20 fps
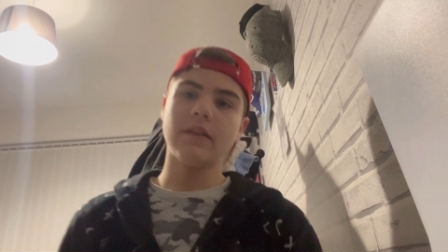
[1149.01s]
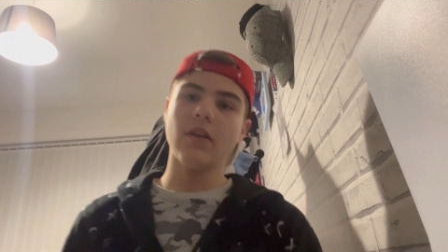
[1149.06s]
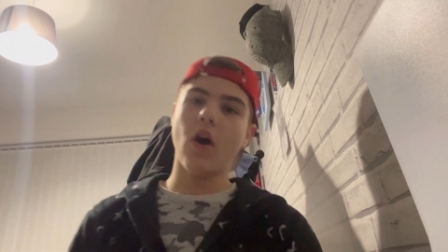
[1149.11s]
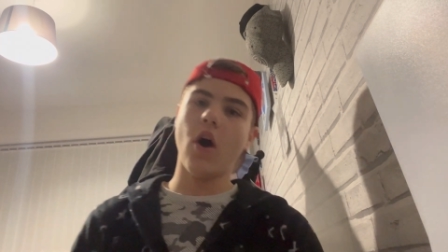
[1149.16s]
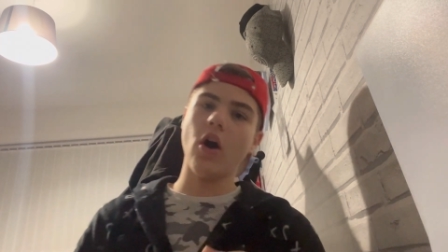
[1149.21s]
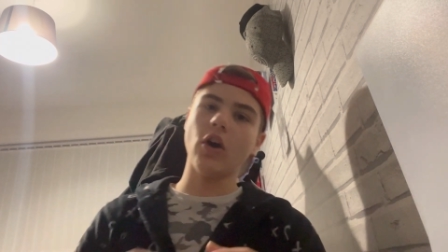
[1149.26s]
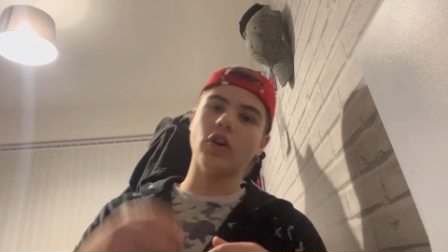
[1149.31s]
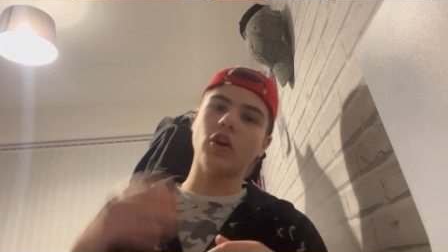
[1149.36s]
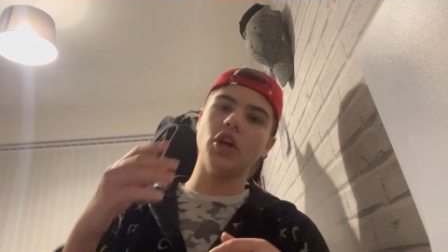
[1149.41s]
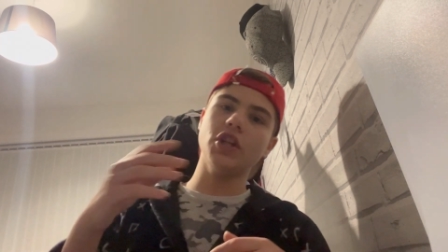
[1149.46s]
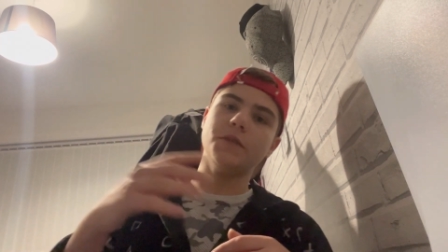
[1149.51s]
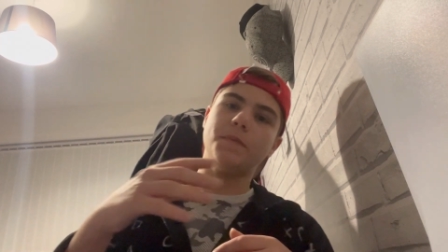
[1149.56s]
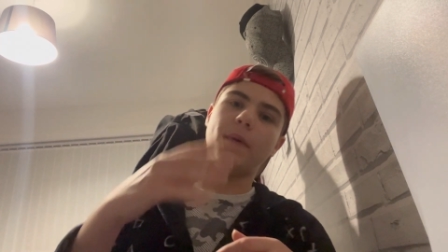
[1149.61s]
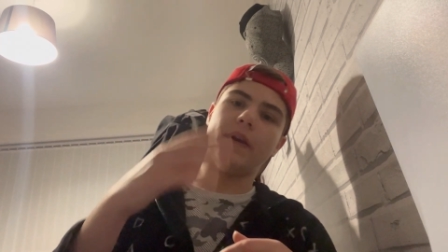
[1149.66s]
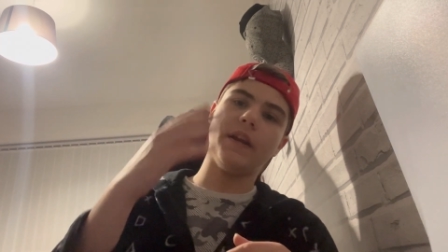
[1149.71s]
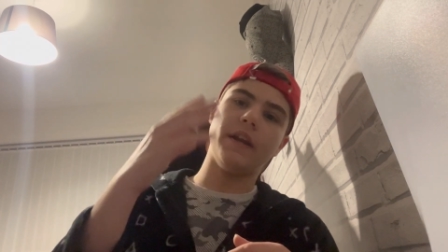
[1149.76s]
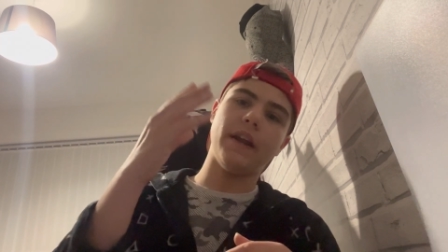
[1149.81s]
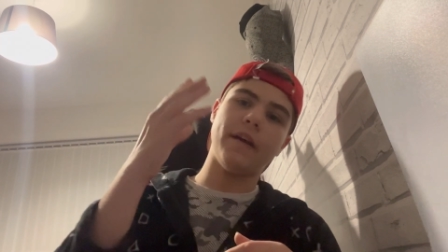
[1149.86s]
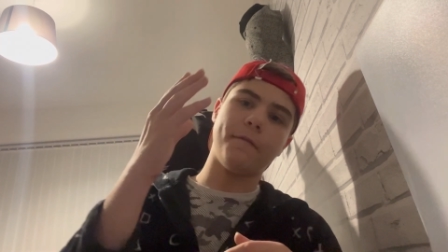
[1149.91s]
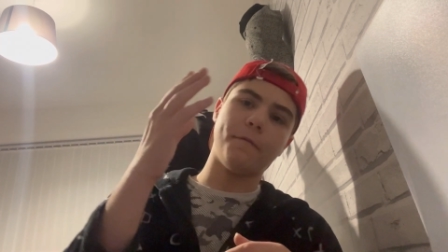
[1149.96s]
Ocon's been
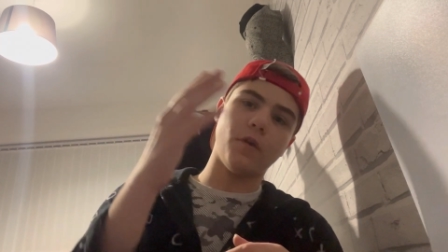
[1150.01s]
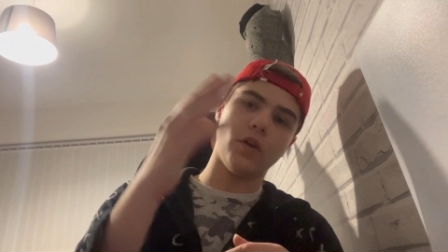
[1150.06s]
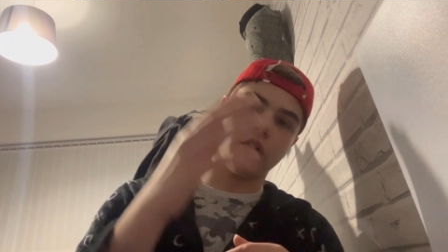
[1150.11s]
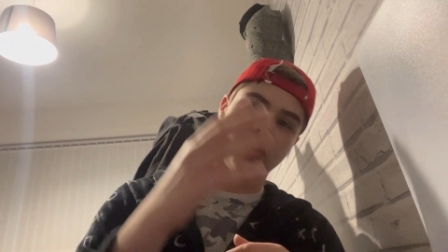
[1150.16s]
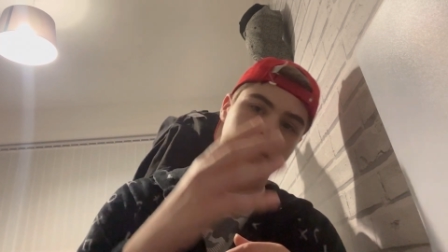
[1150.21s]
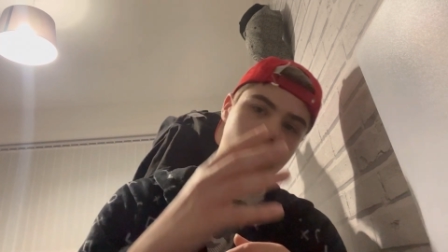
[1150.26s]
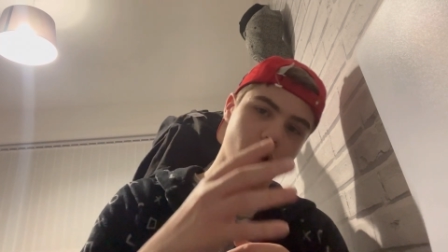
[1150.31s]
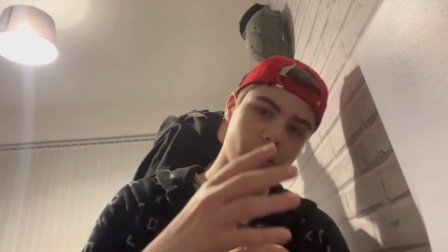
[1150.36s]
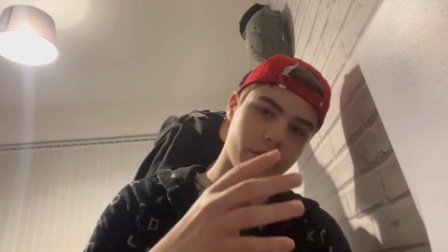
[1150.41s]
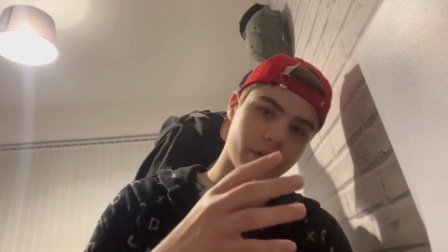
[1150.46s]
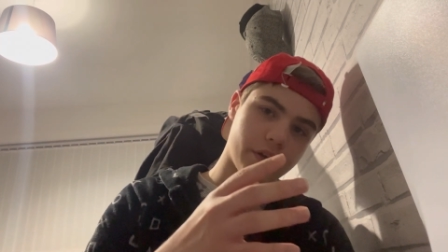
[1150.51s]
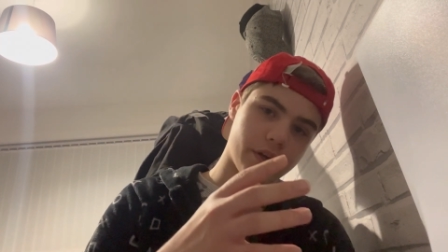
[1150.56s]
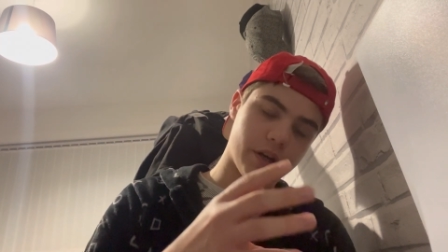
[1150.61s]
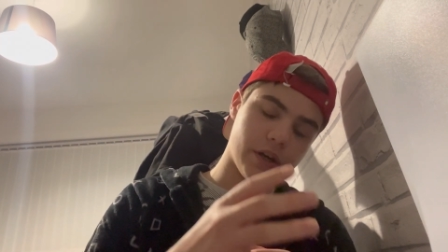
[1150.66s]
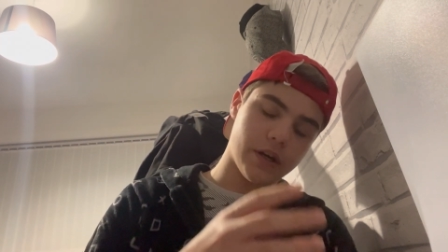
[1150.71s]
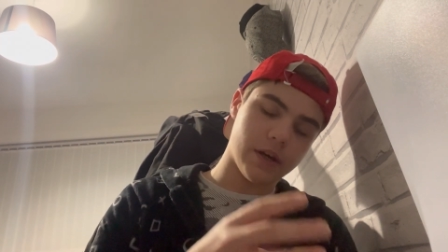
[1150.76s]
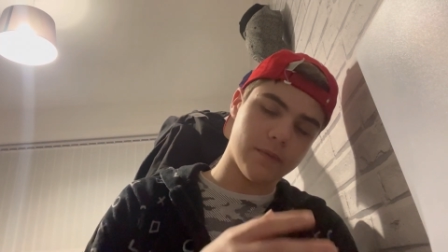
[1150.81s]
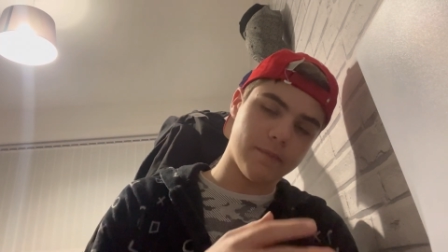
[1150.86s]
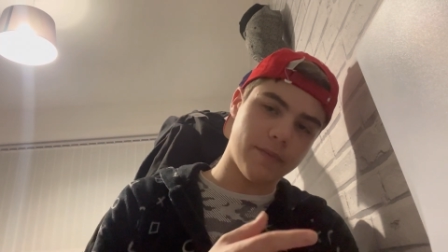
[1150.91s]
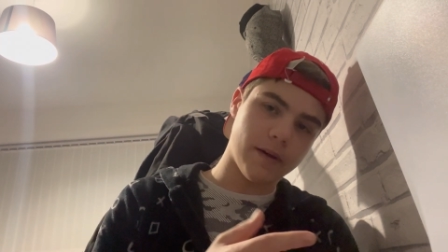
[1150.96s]
in F1
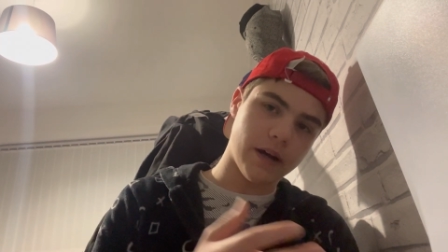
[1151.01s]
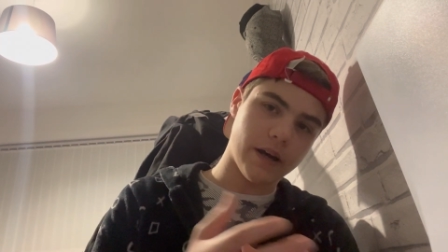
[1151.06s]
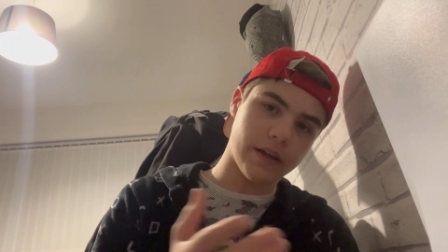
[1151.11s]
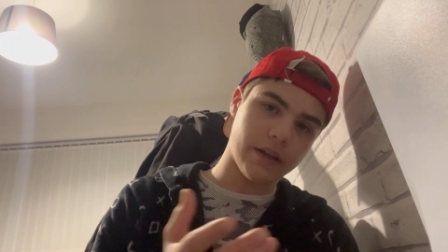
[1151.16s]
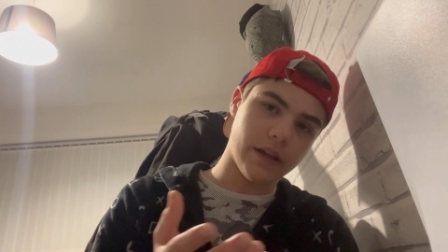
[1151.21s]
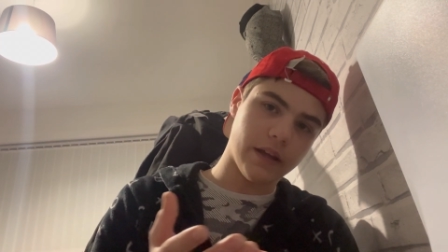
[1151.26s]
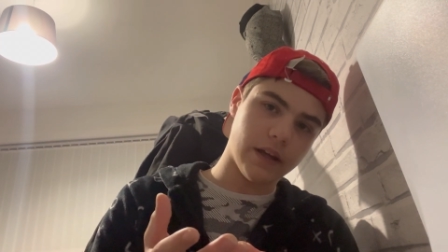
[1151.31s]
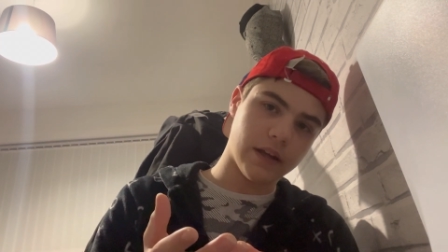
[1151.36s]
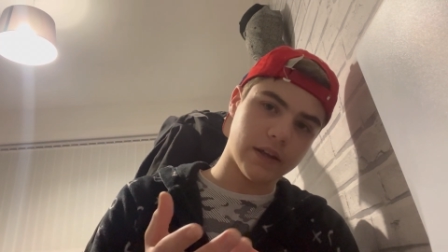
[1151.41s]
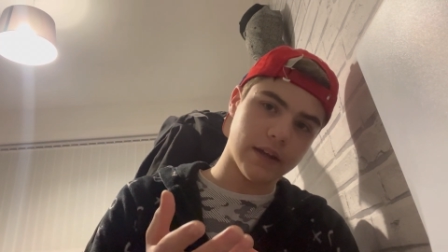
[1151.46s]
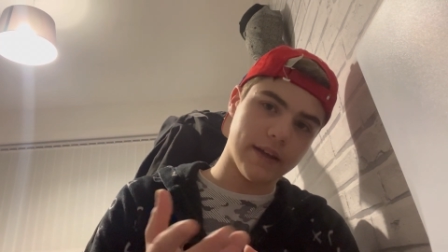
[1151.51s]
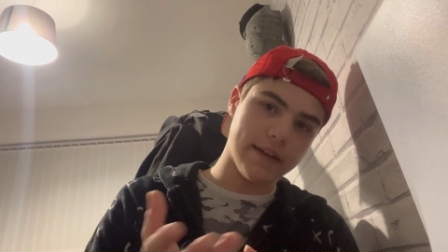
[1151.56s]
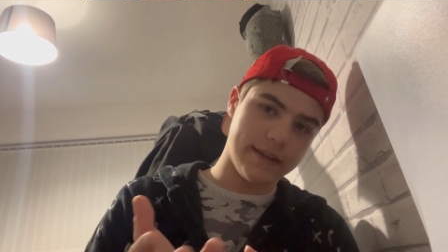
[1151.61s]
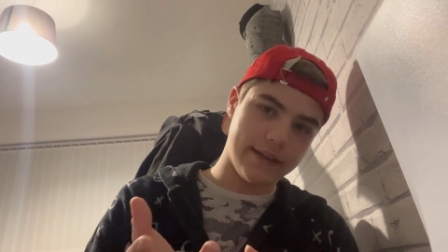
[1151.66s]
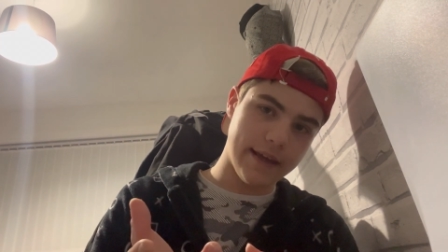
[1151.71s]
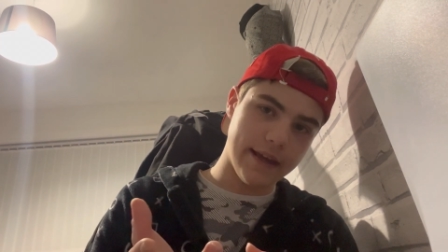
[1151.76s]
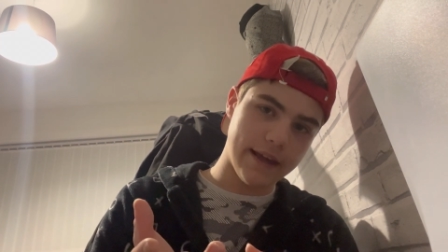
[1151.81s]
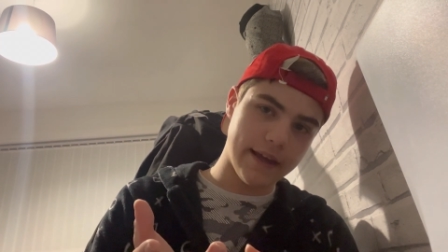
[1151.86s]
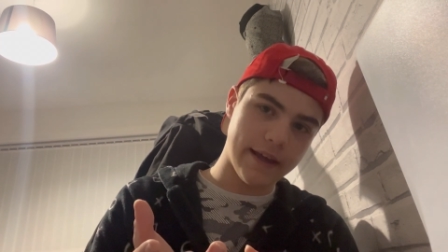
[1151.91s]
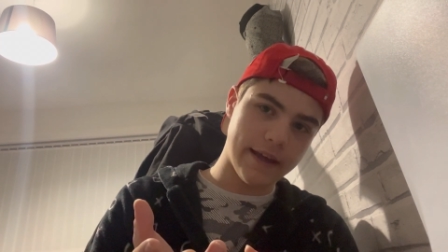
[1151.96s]
longer by, like, a
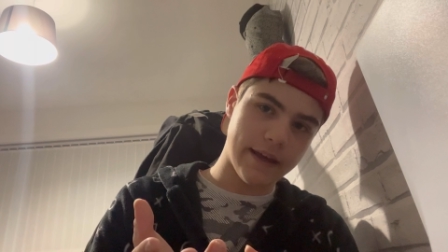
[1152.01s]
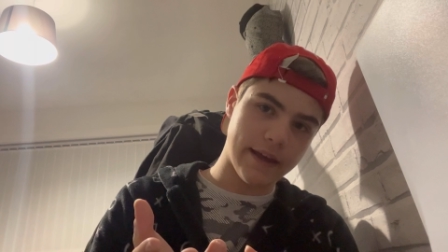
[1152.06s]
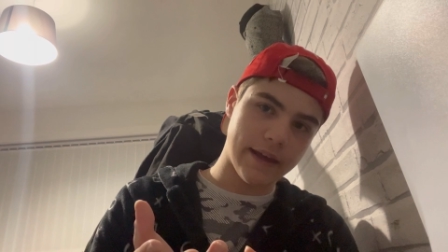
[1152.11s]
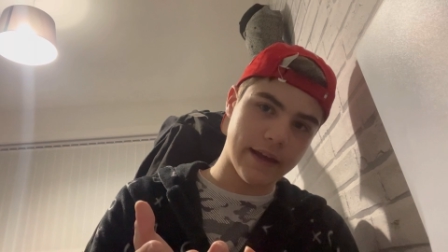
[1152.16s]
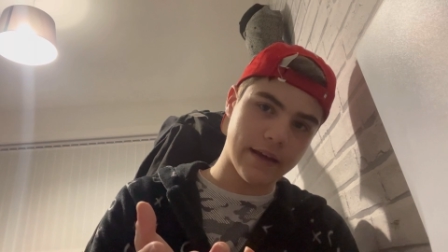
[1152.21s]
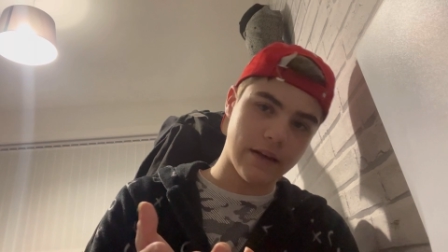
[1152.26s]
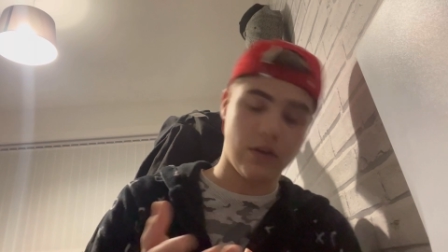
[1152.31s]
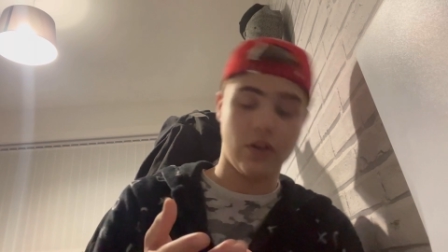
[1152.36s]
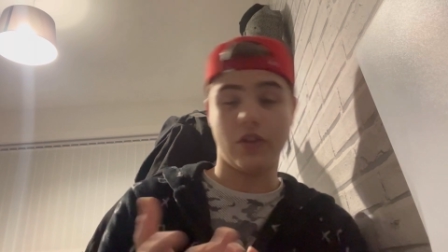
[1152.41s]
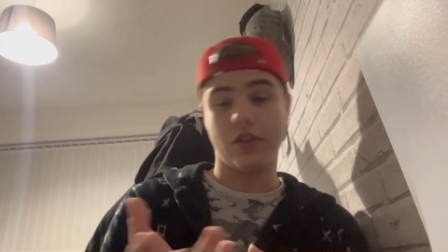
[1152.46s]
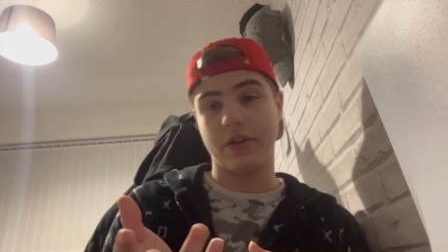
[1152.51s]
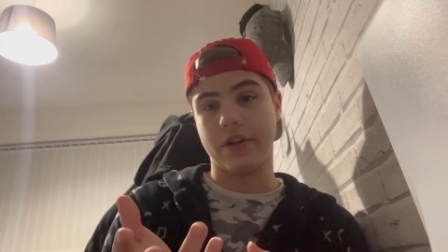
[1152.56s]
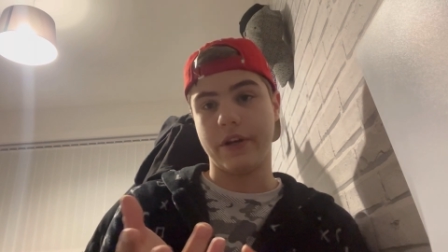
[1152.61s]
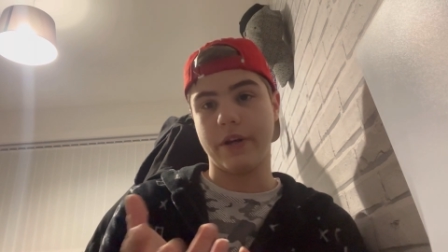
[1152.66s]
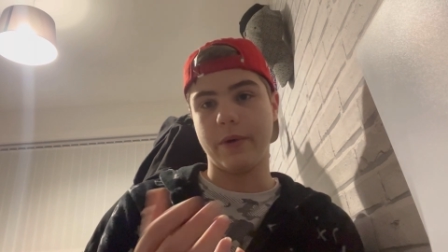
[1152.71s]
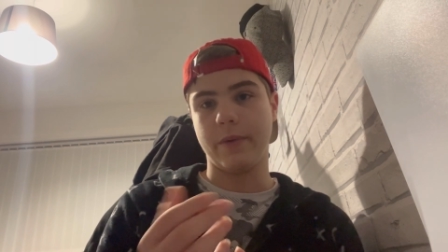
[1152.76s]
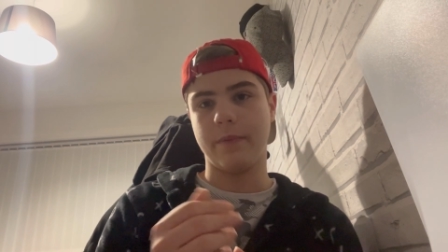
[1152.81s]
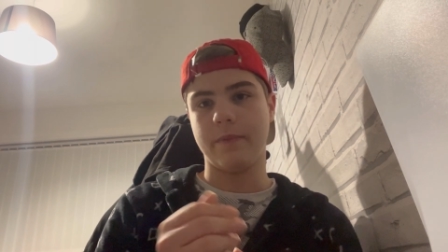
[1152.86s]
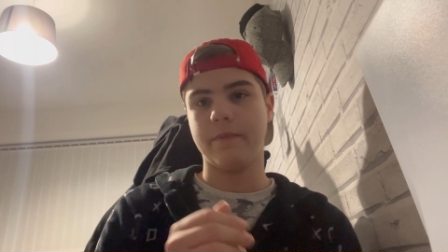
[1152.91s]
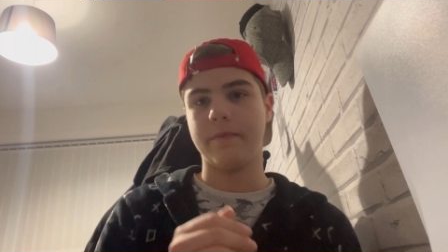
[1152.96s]
year or
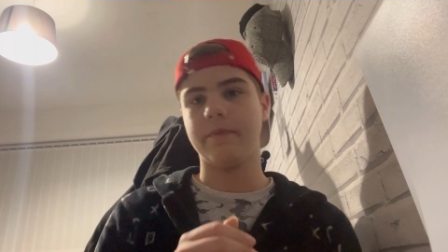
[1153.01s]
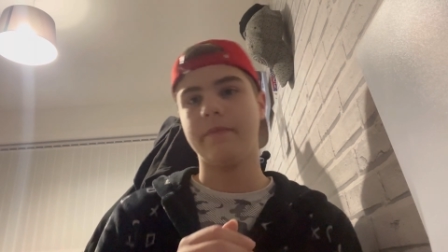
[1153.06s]
so.